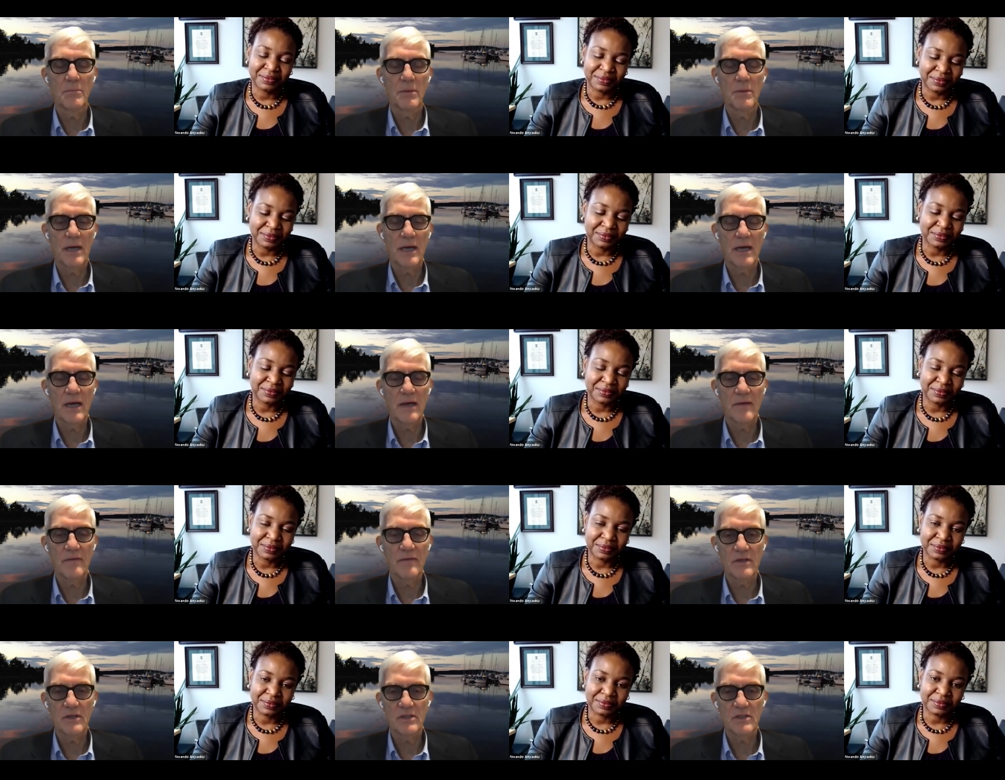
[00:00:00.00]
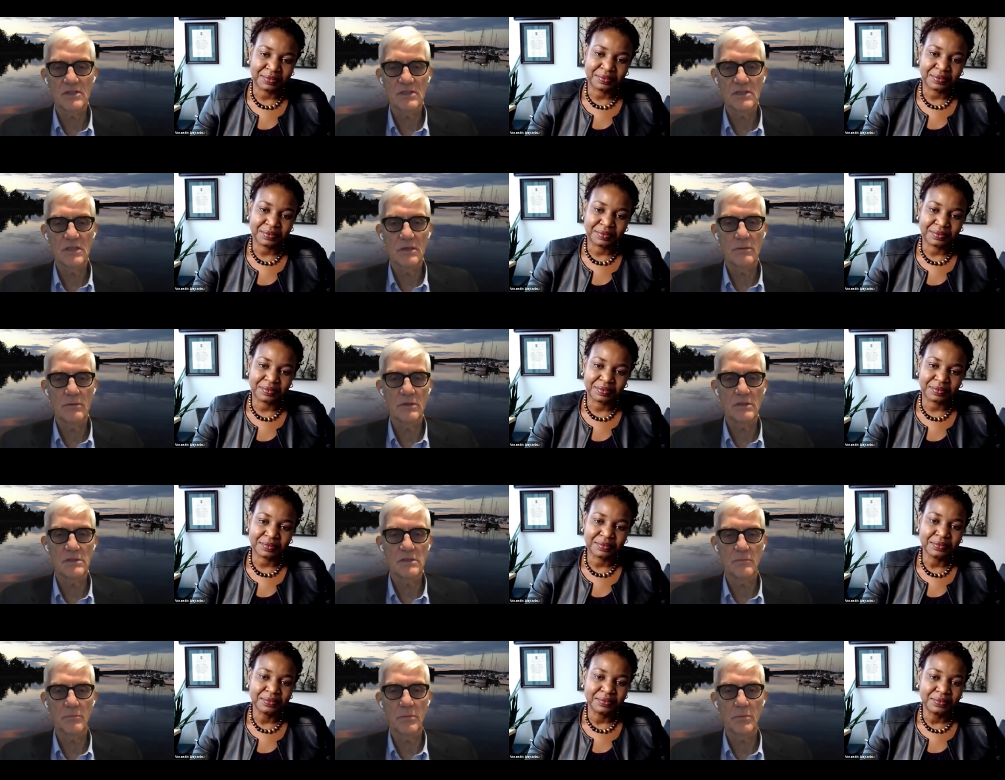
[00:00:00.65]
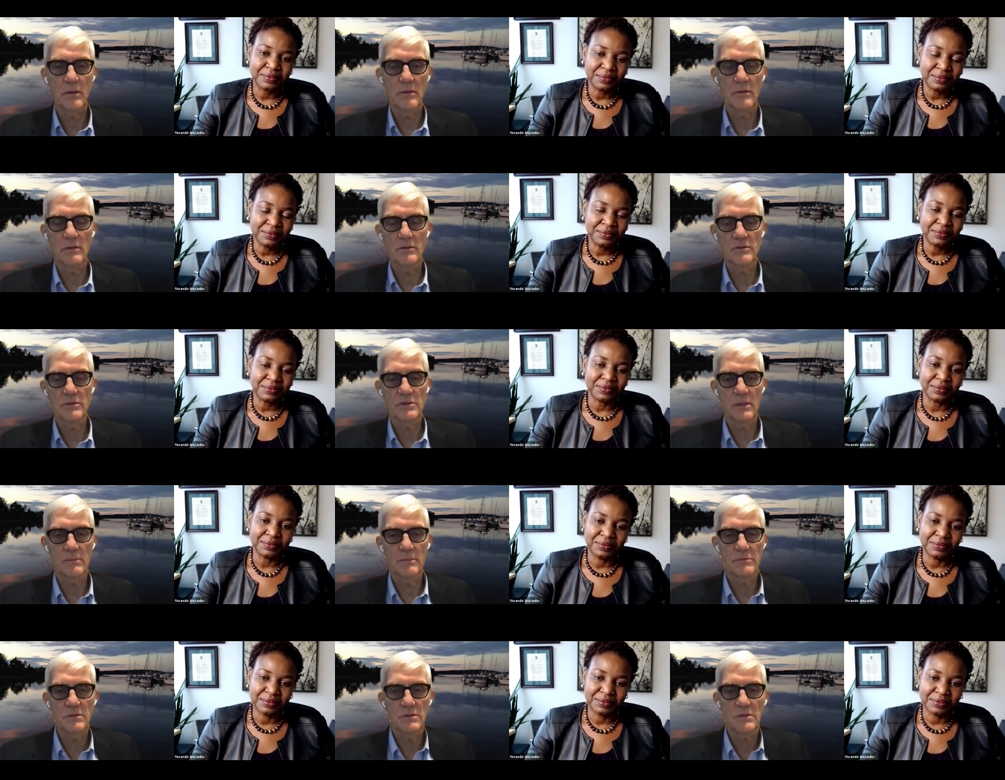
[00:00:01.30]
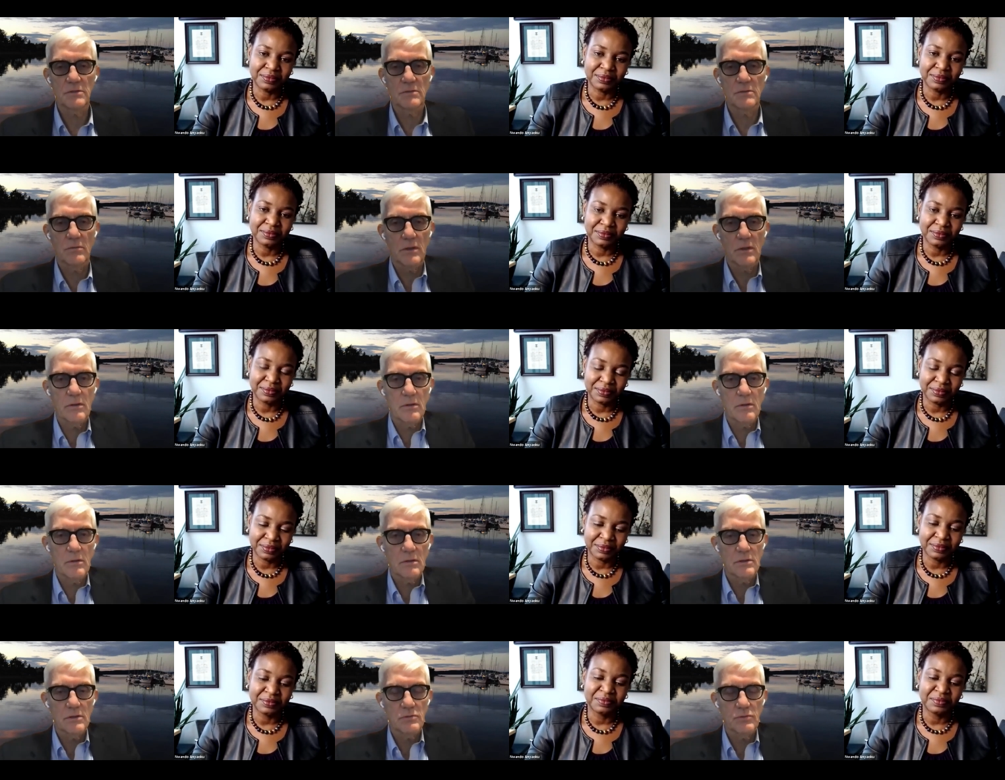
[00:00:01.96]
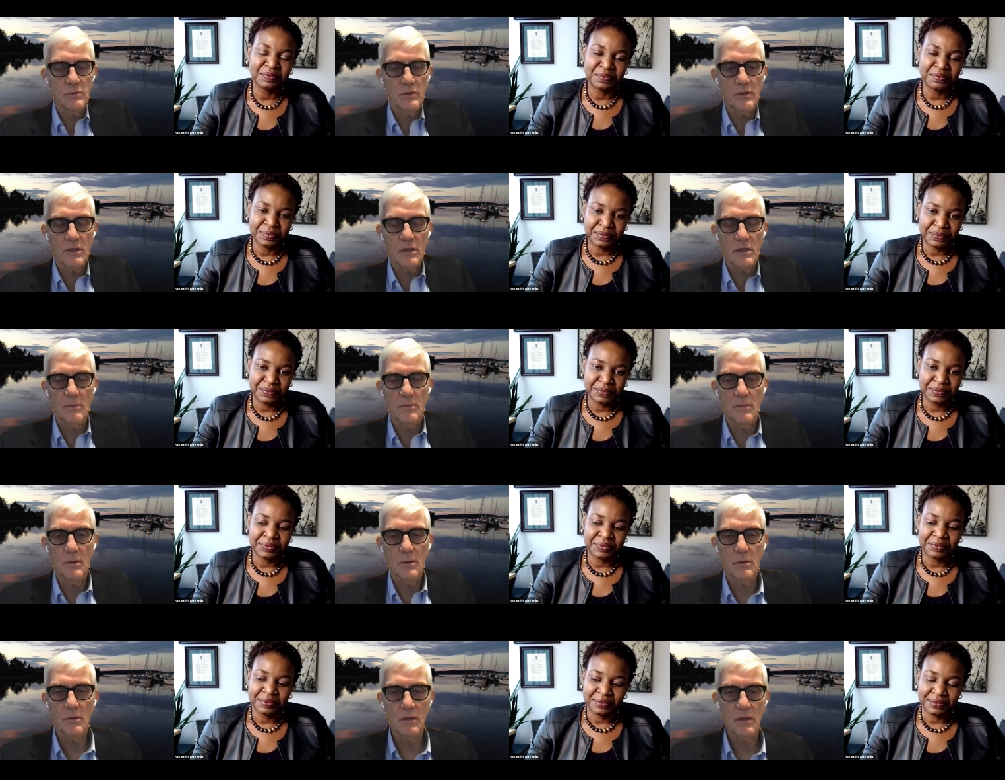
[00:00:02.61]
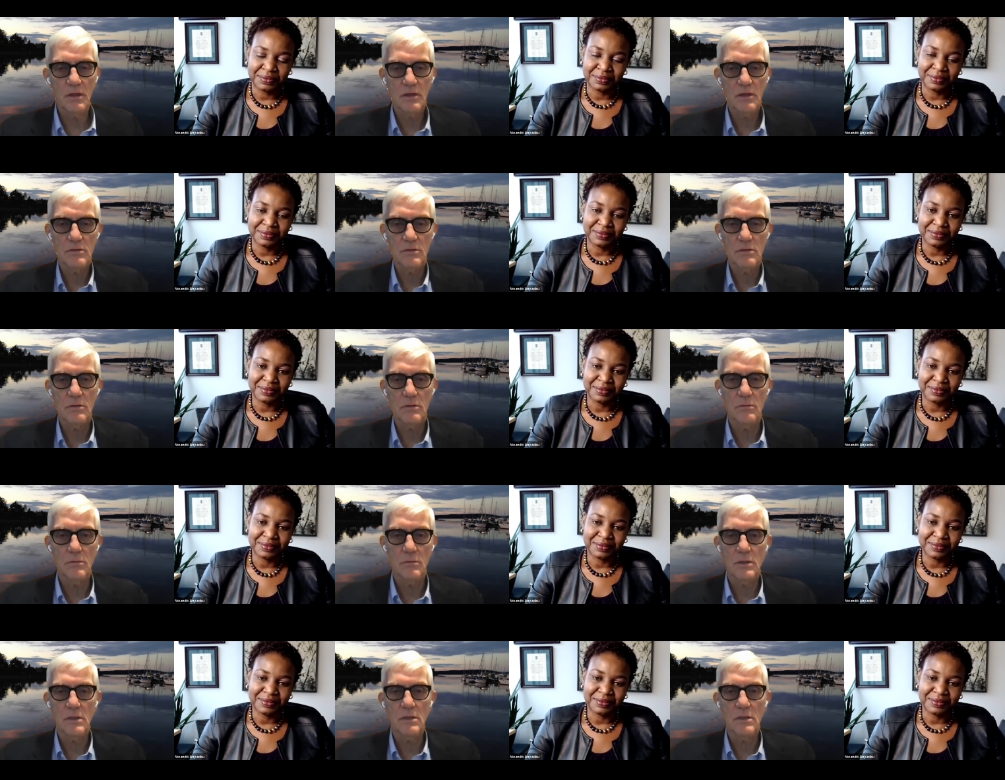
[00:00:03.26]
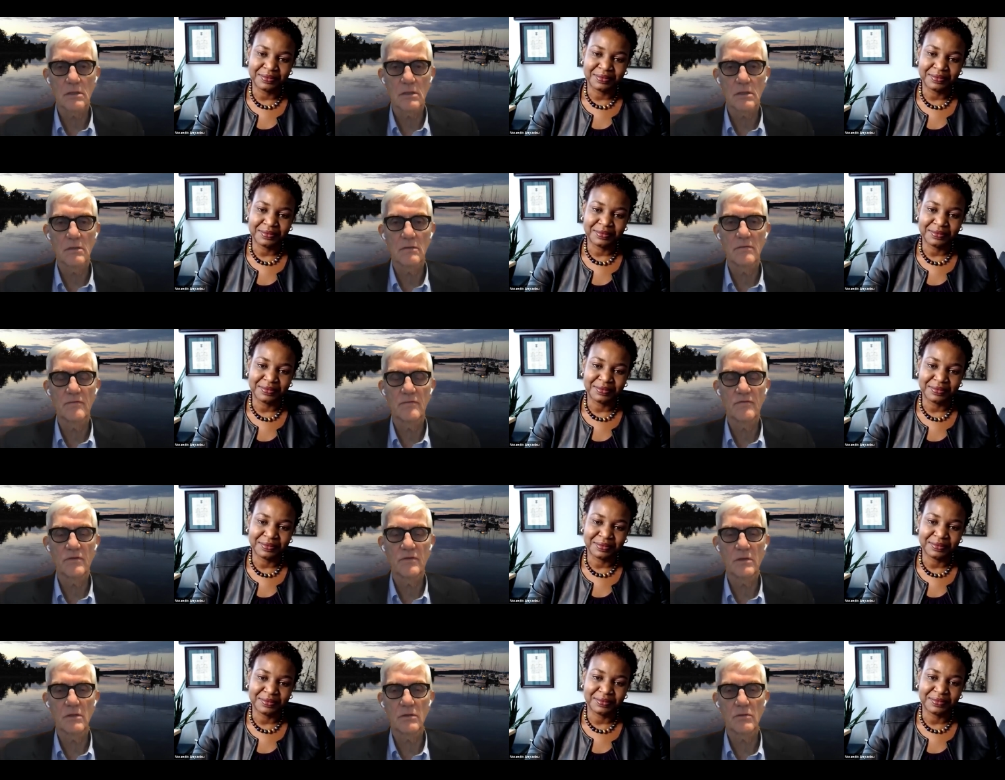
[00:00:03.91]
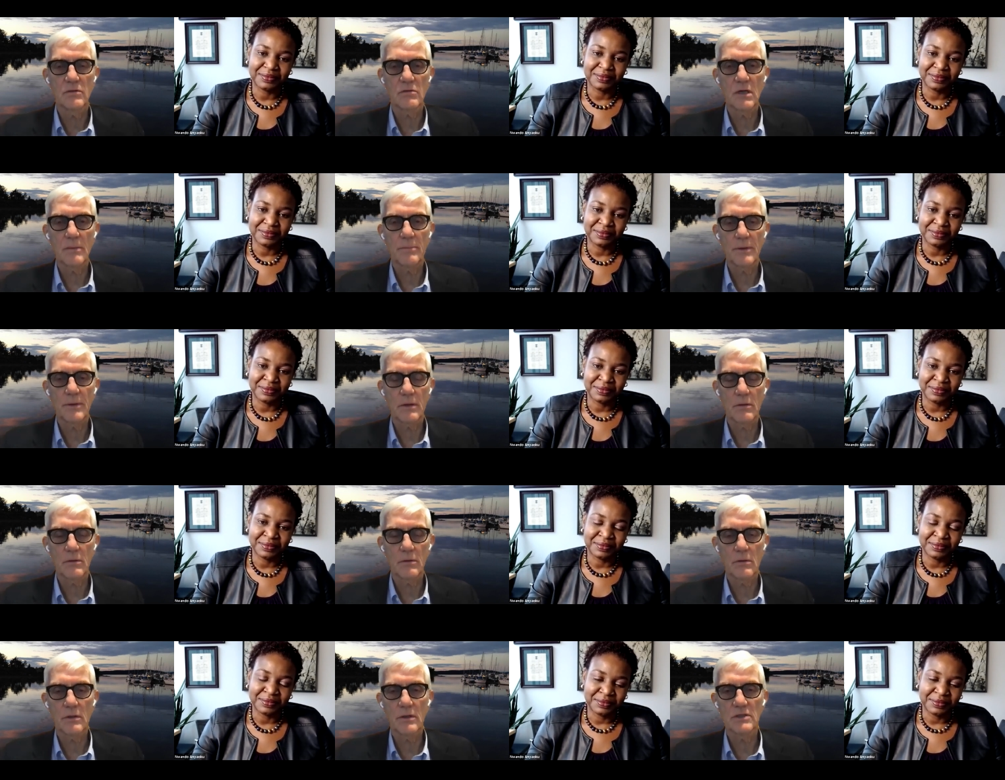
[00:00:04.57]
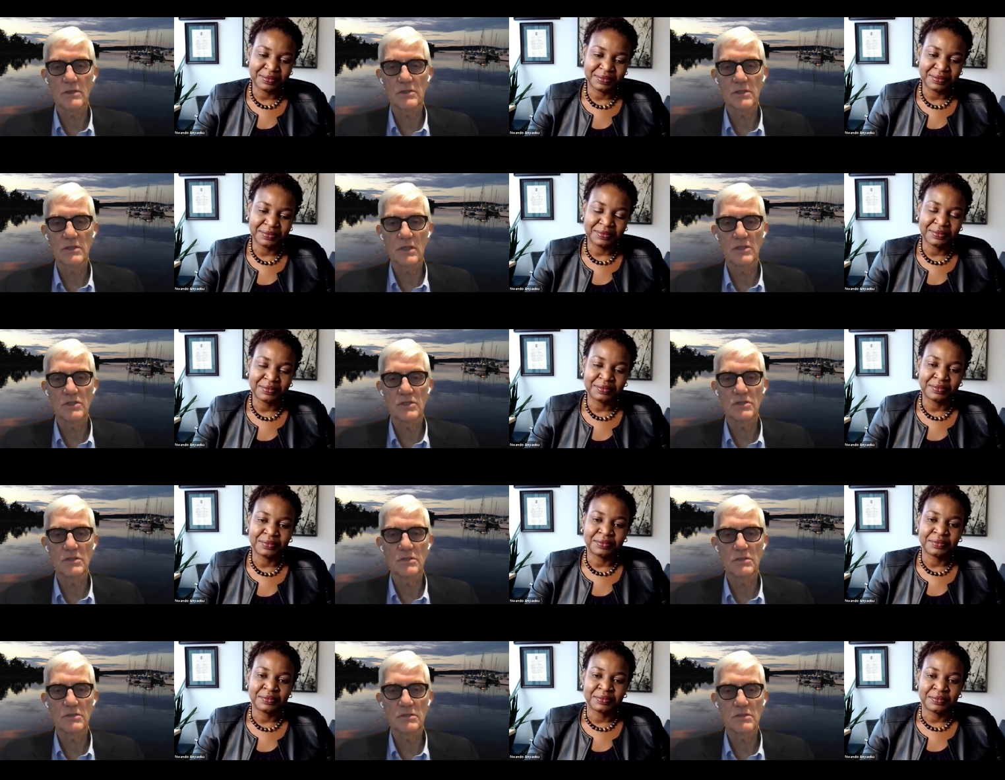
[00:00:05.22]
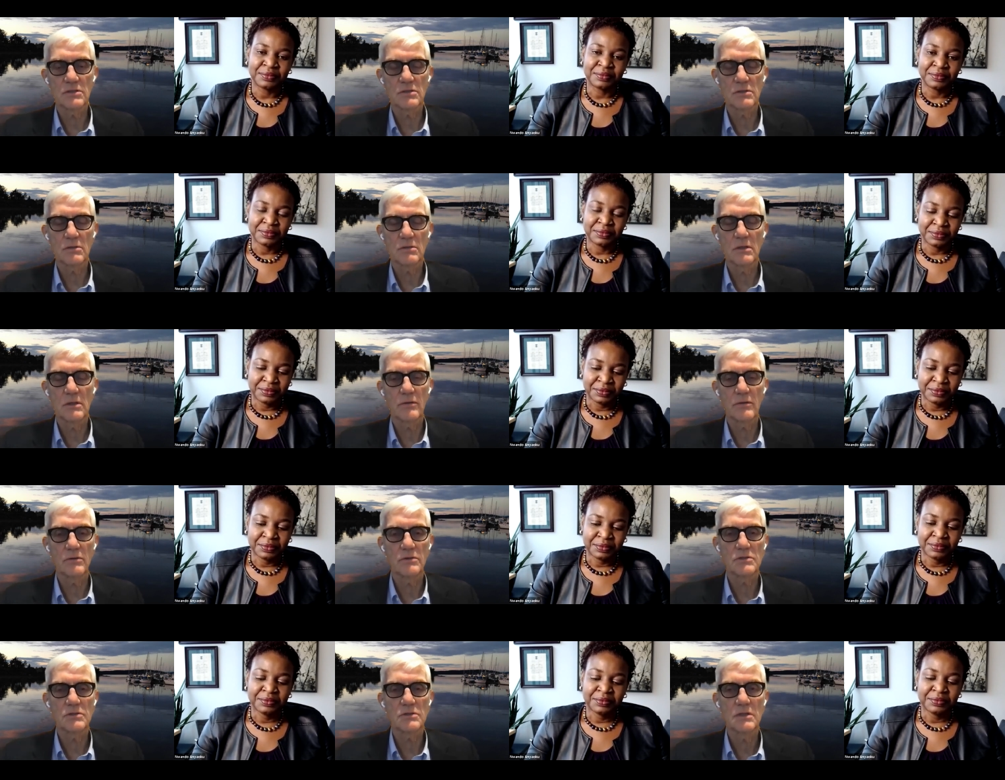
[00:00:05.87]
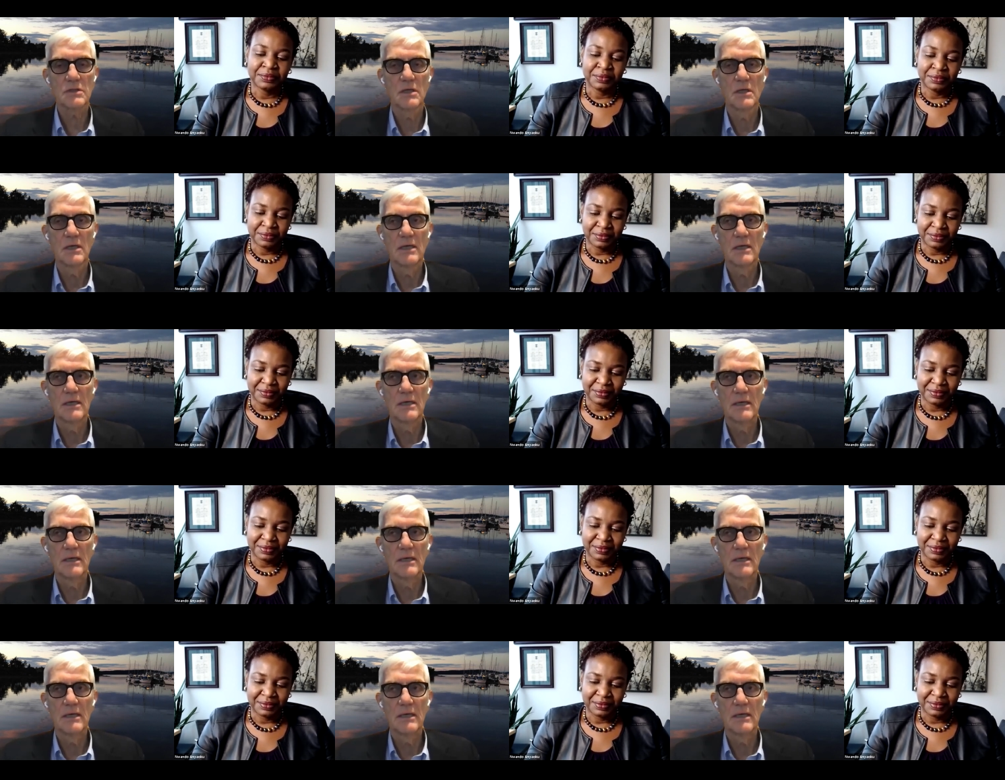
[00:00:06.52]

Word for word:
Speaker 1: by this series of partnerships, whether it's with the community or with uh, philanthropic organizations or others.